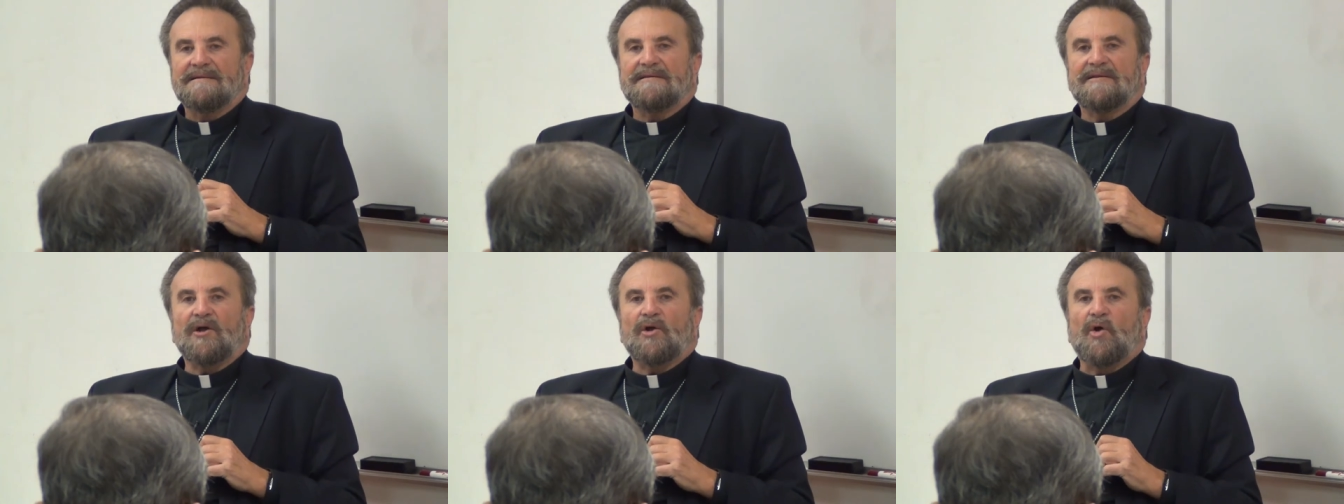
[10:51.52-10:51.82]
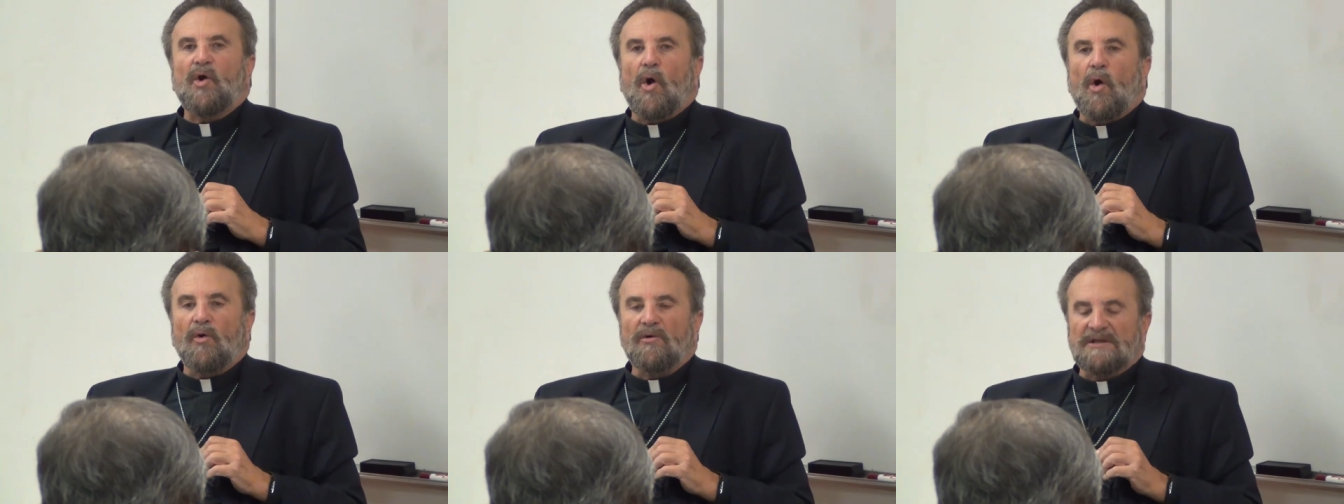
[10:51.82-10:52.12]
the
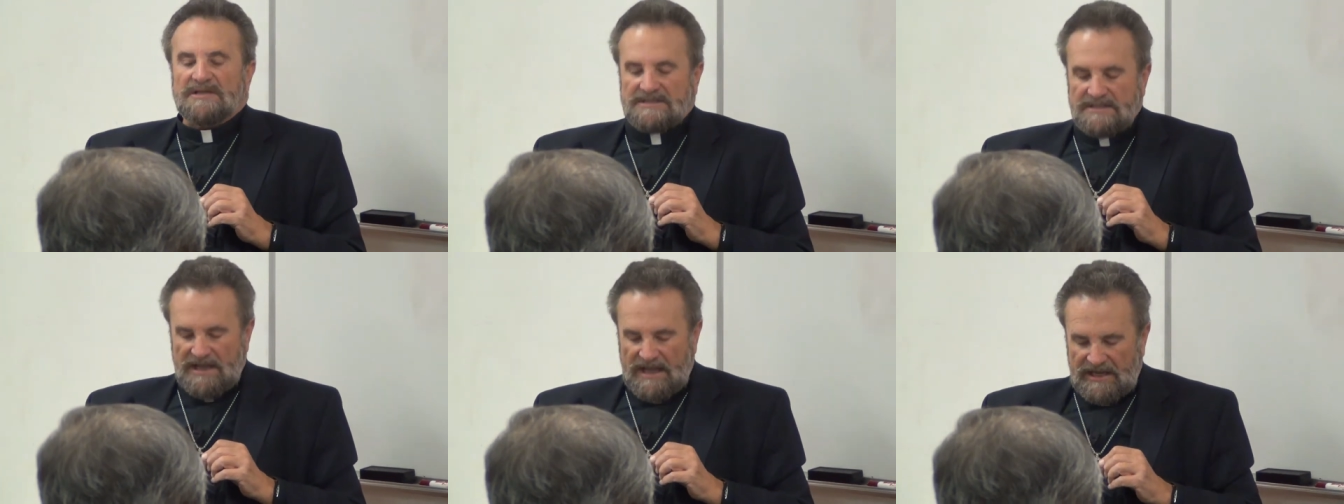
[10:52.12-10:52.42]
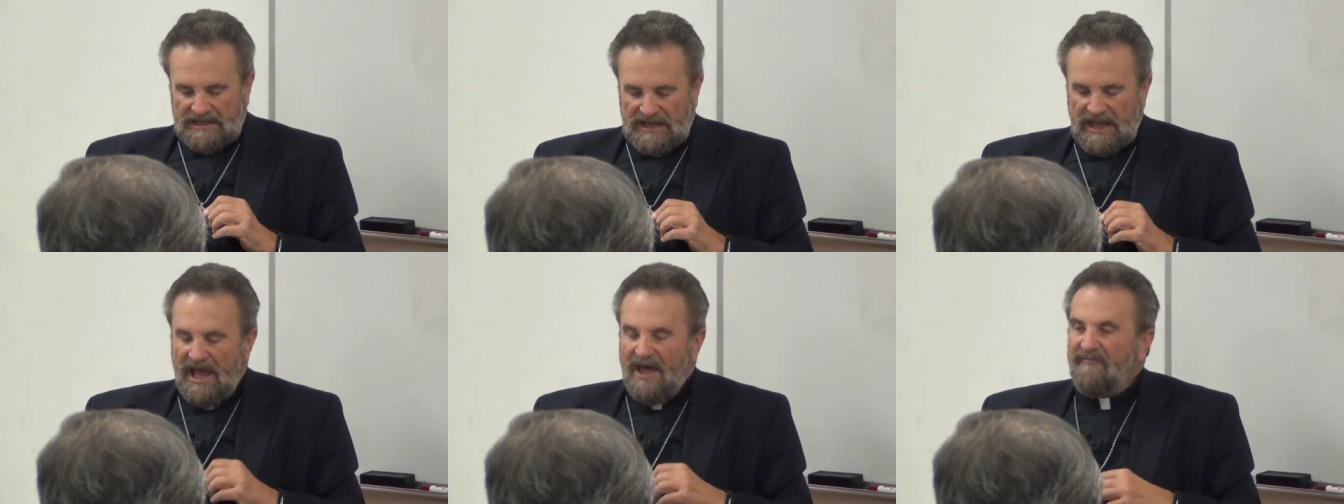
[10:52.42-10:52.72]
goal is
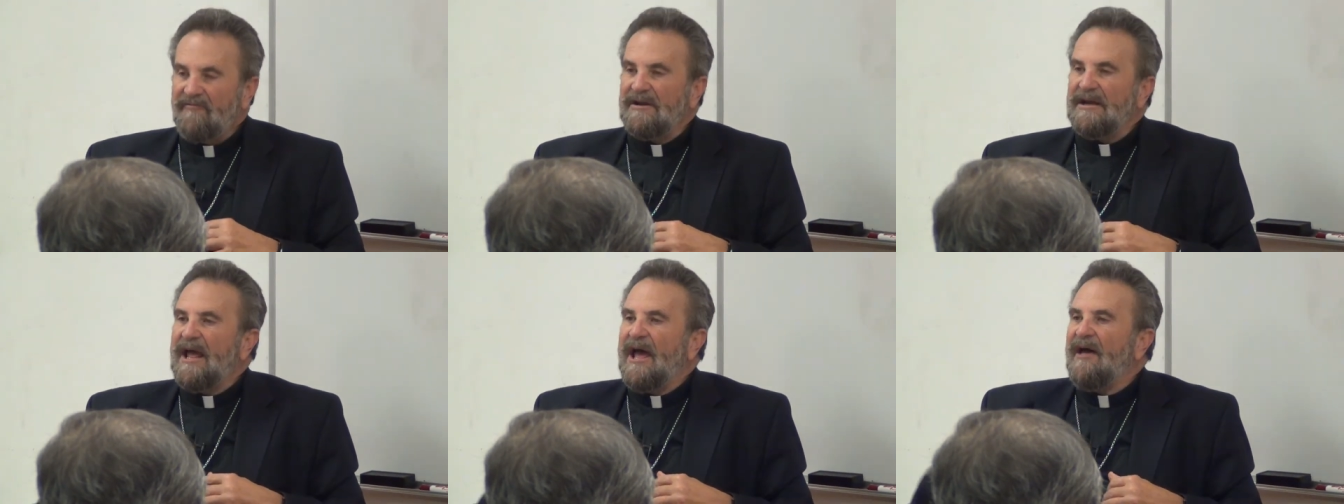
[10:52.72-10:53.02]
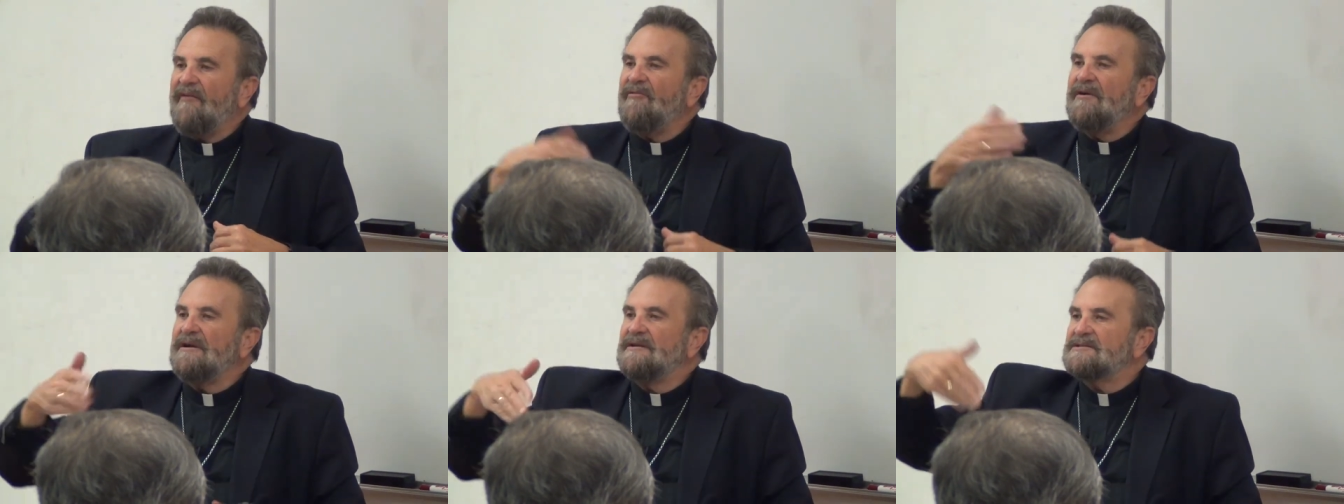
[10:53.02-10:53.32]
not heaven.
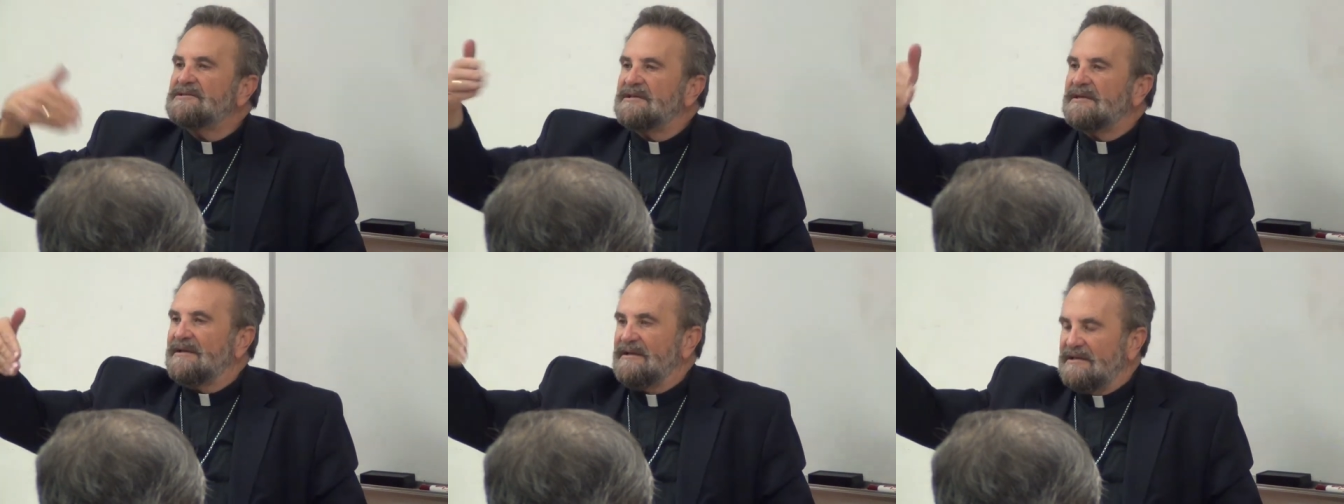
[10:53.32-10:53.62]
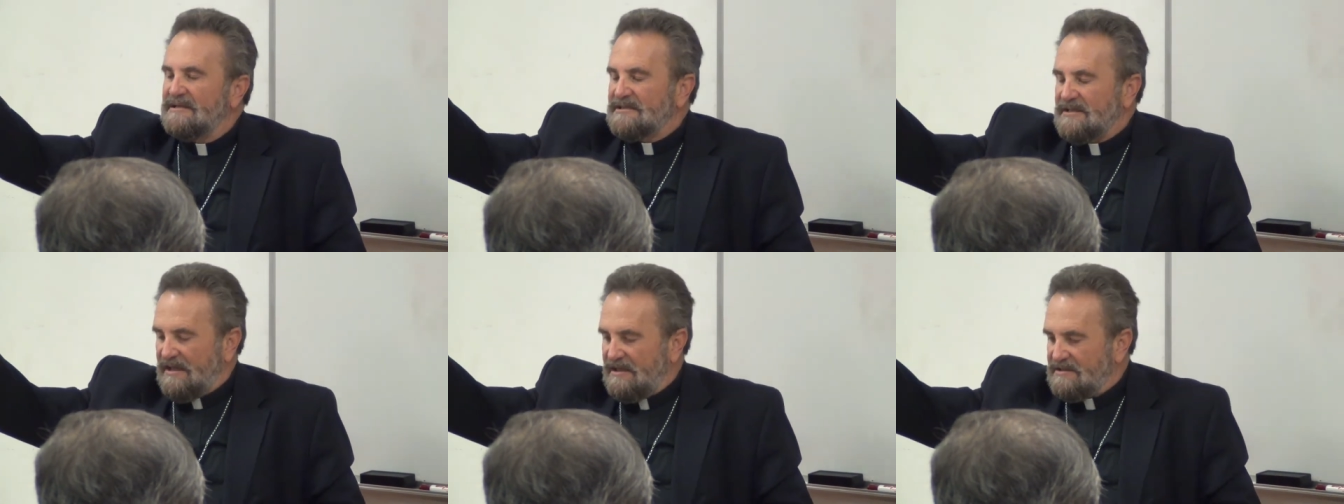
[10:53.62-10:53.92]
Heaven
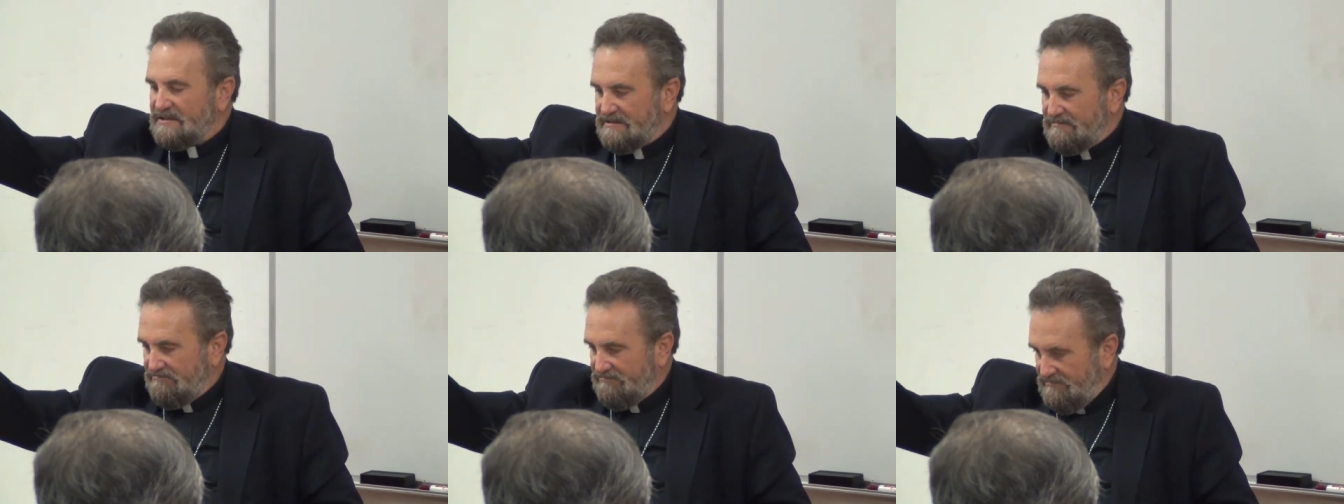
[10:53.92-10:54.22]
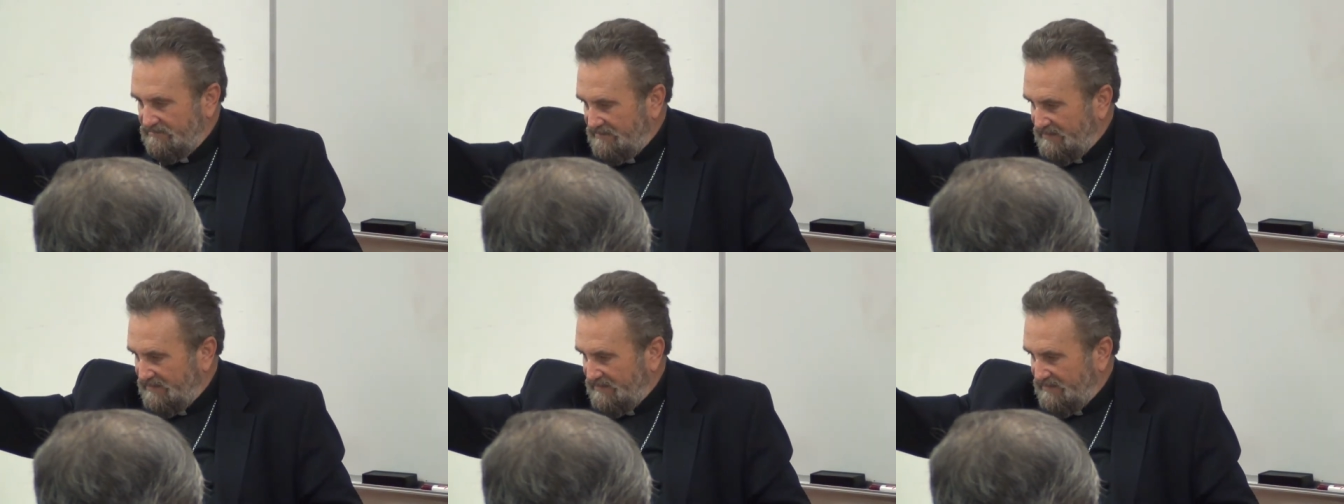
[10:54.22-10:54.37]
is